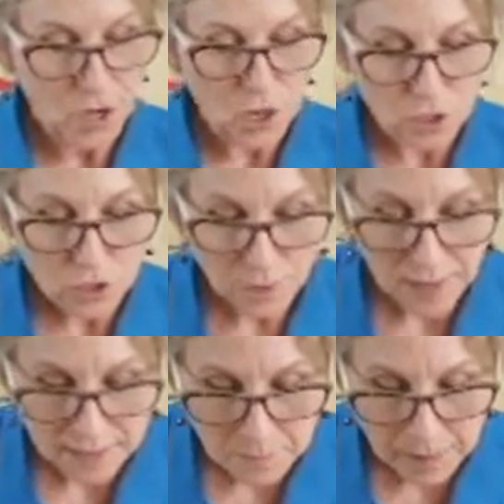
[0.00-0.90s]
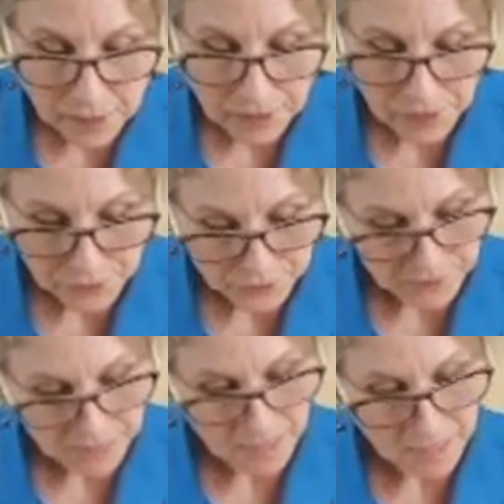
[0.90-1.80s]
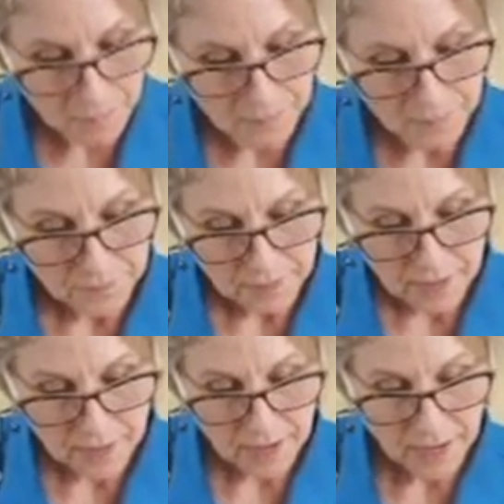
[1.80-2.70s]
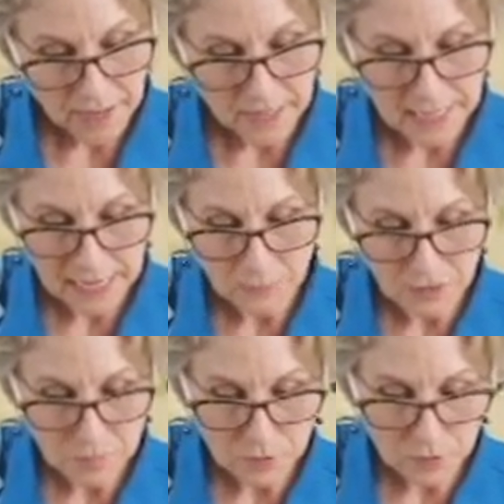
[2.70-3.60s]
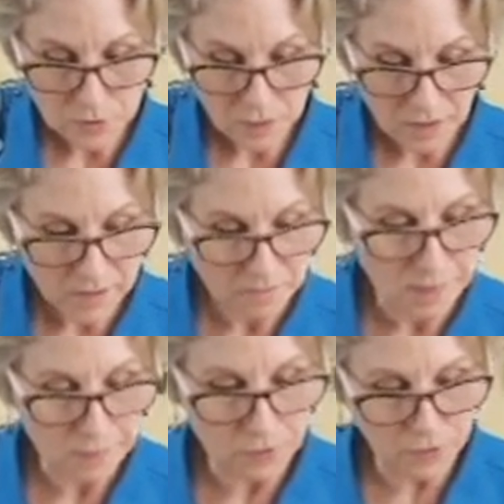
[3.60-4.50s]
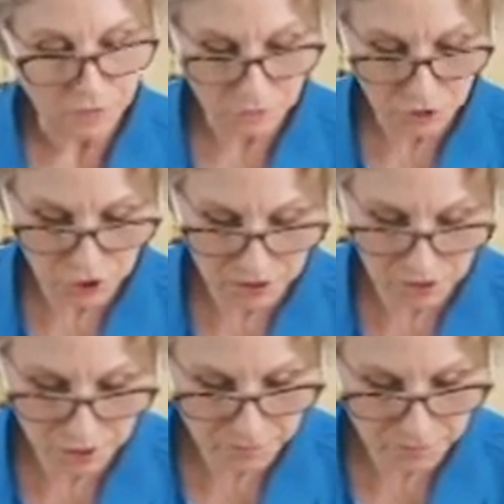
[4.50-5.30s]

So that's about 1/3 of a cup and a tablespoon of my beautiful ginger.